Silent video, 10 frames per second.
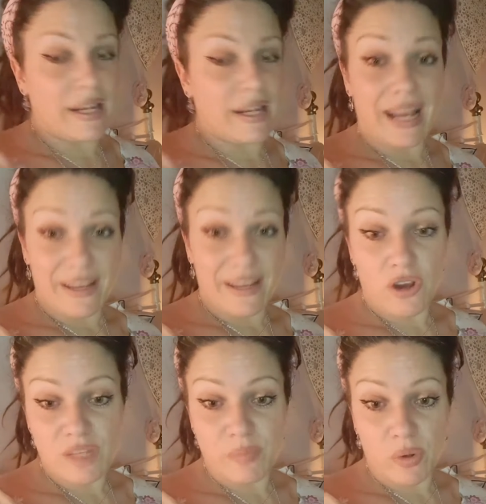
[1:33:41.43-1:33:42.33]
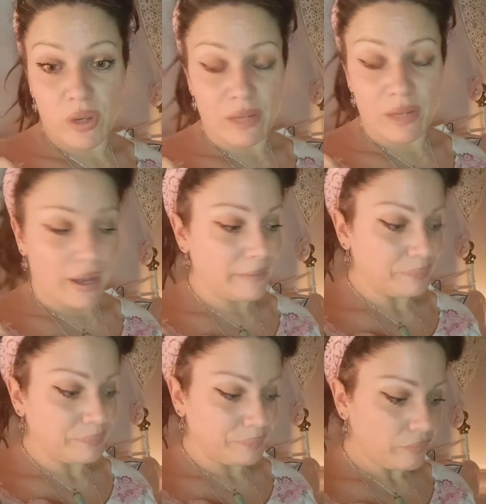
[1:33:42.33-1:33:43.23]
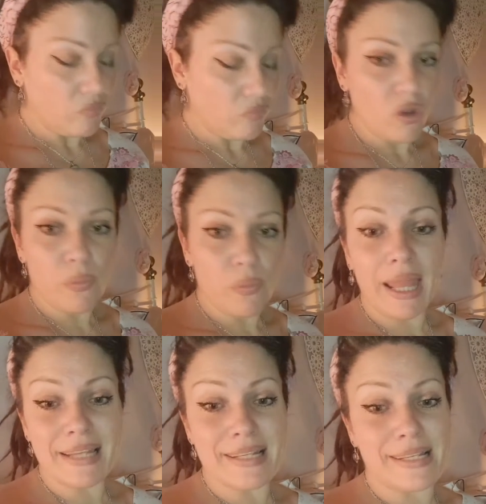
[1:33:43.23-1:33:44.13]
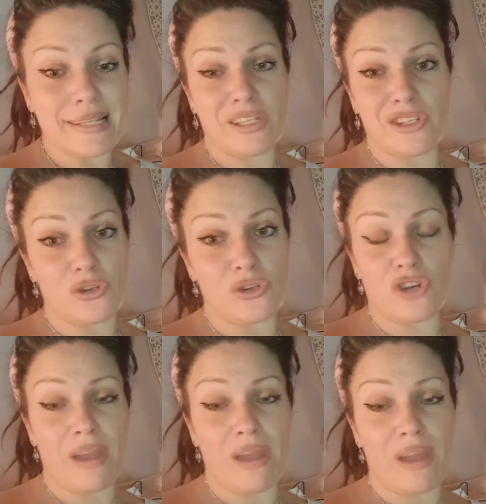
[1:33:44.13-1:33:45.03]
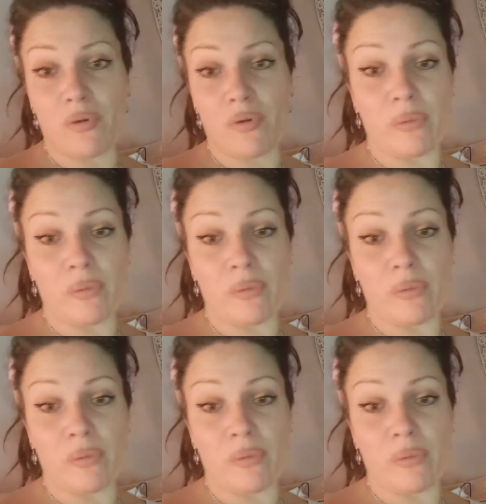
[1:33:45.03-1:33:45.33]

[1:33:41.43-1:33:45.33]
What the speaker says: I've got this book anyway. Ladies, this is such a great book for